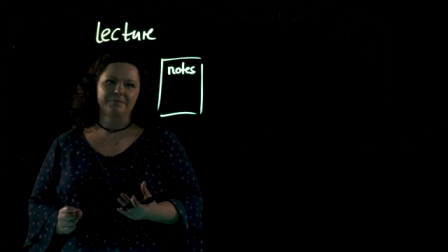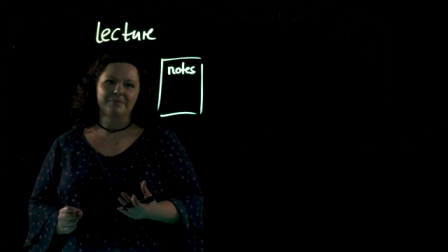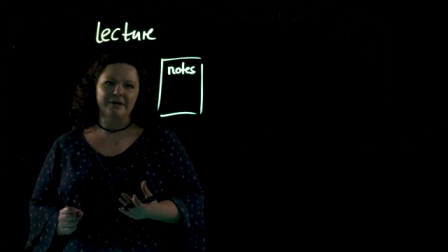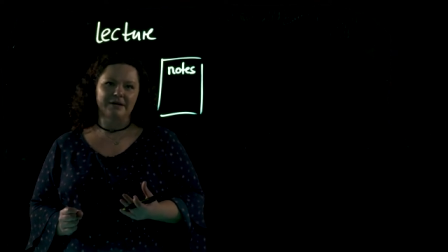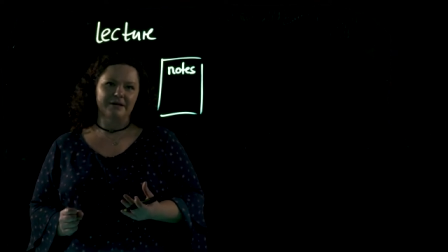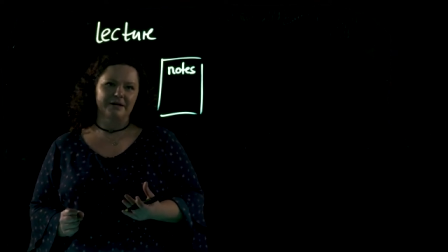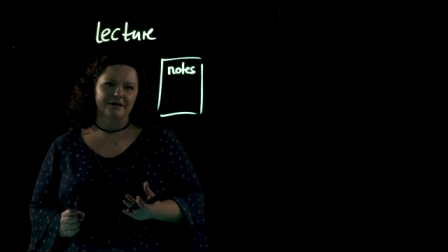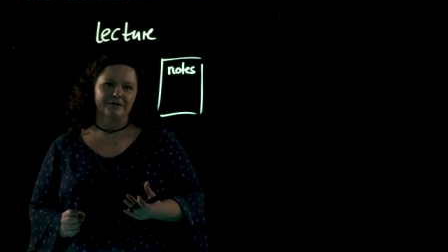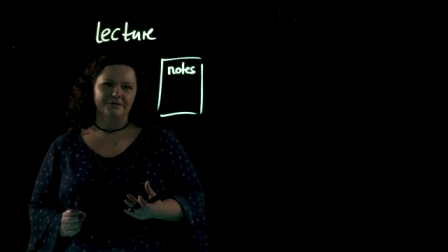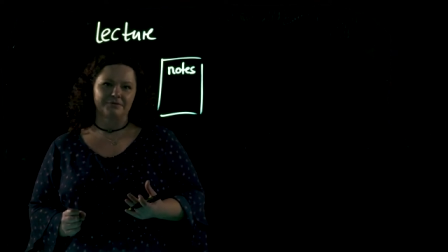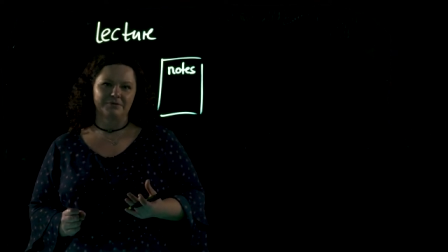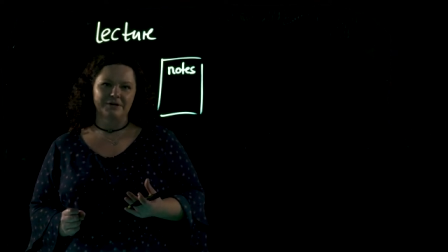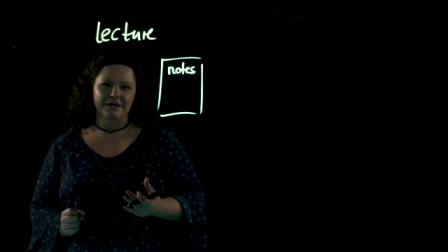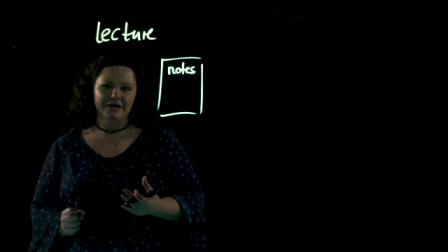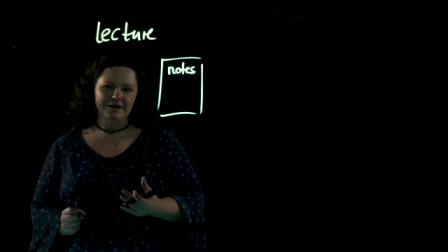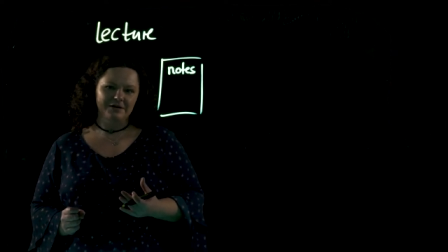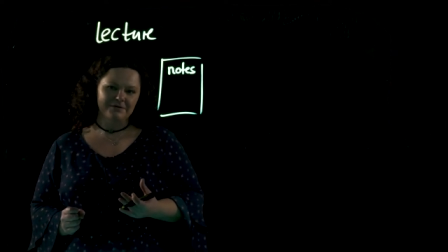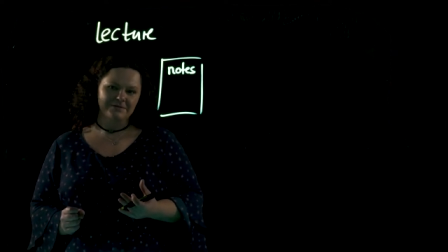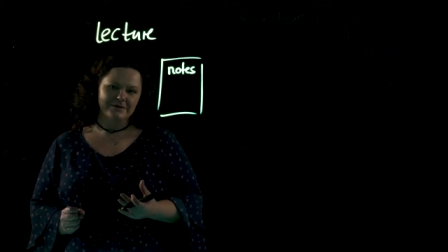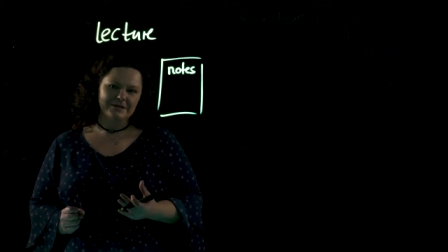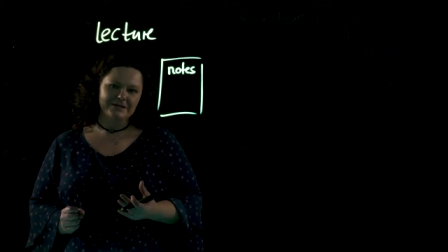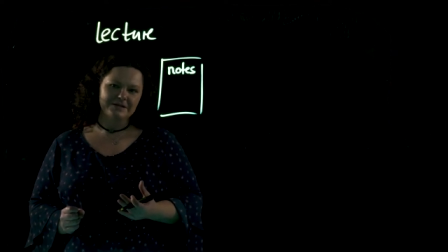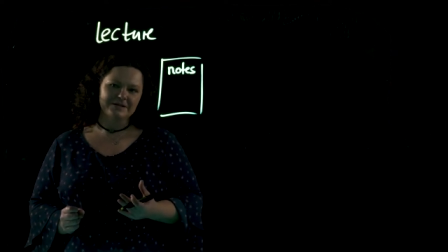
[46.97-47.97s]
And we
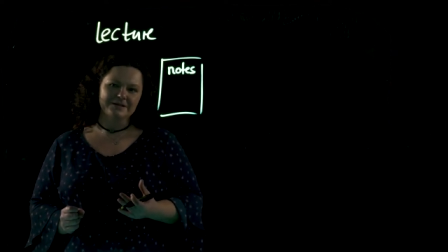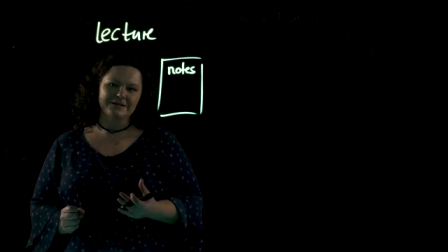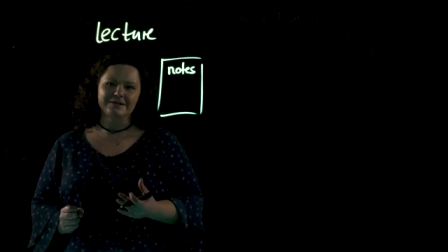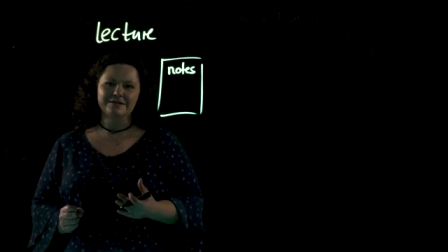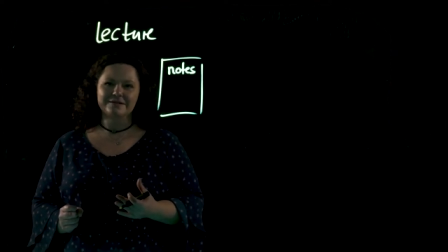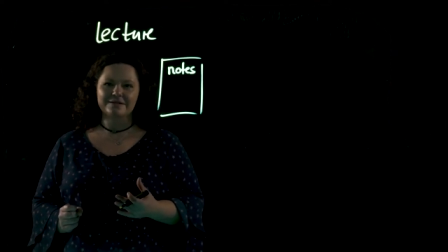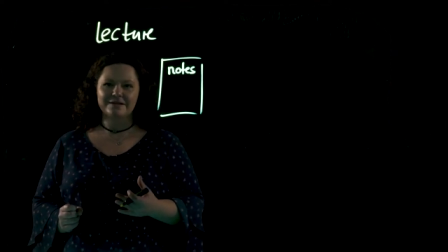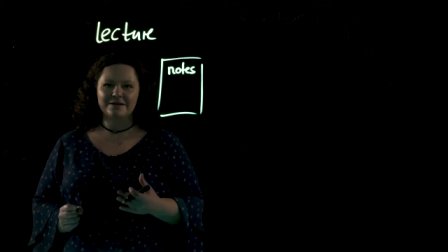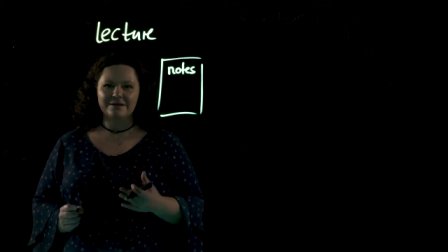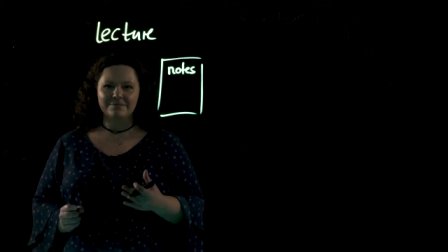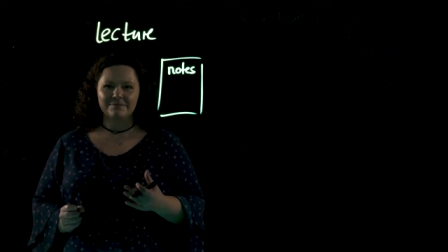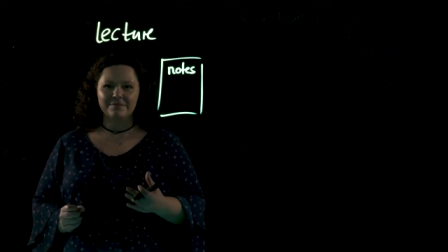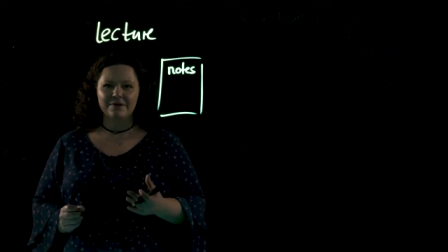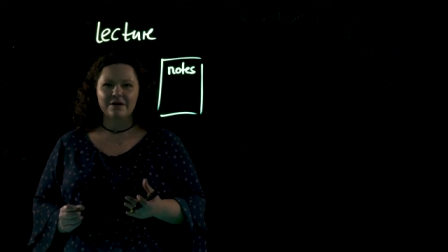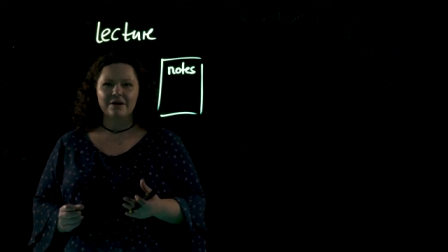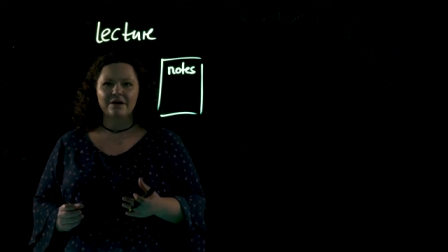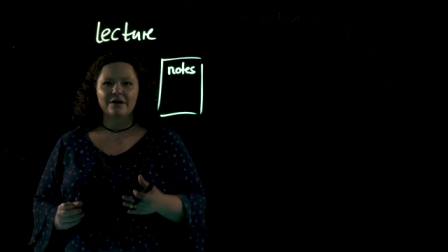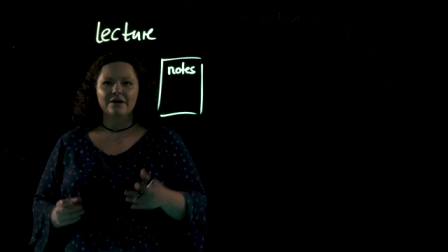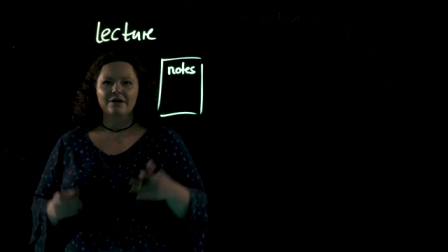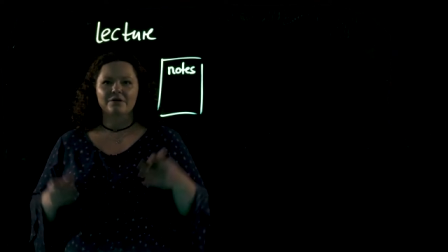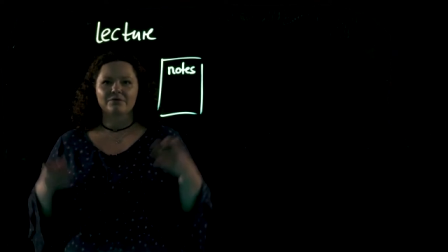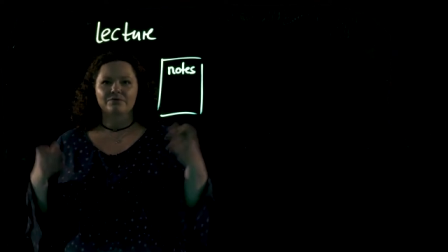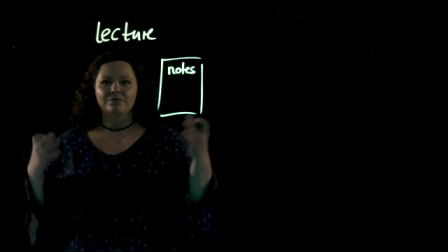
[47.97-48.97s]
have the system
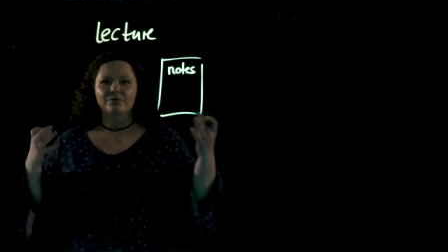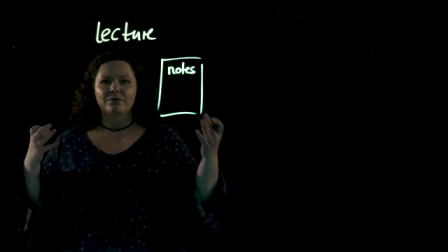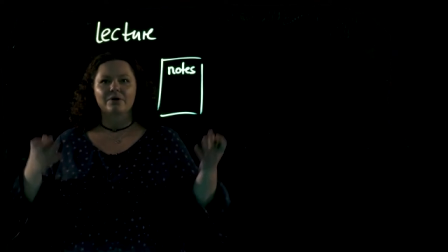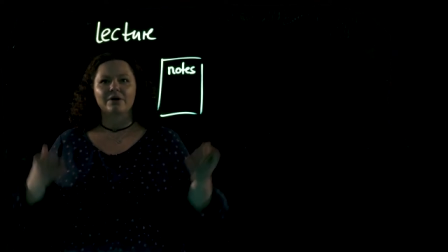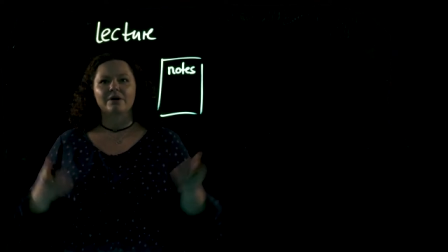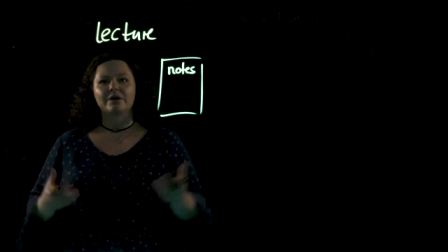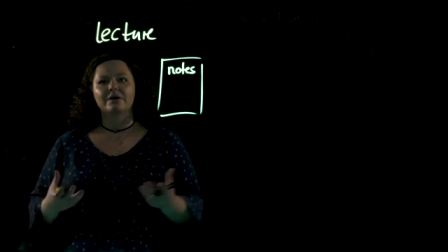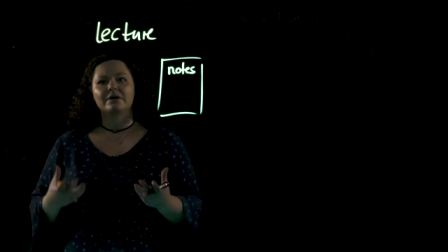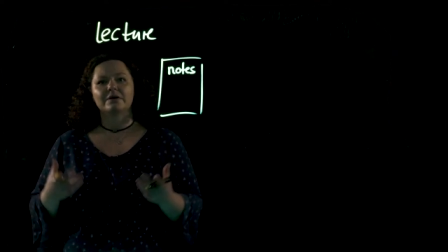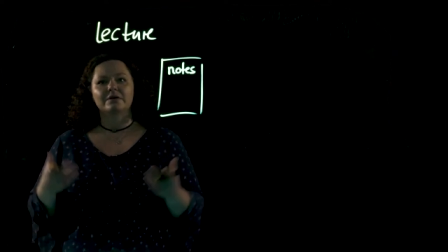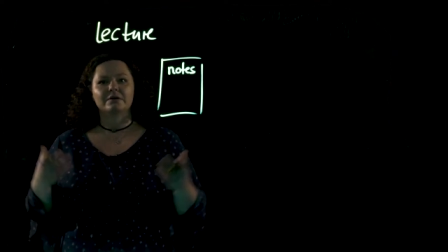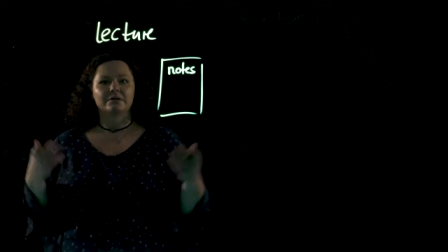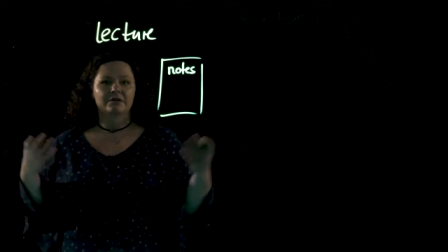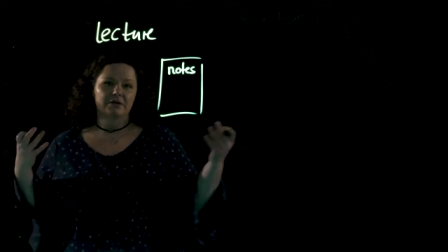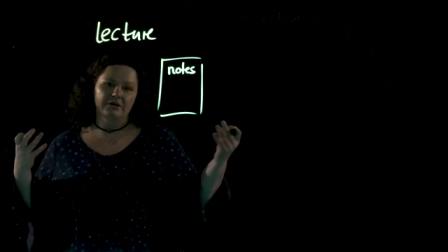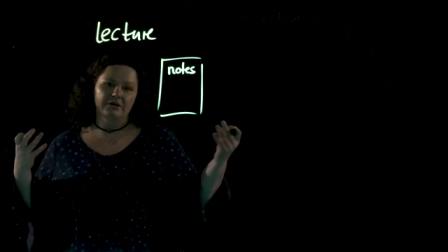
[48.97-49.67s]
for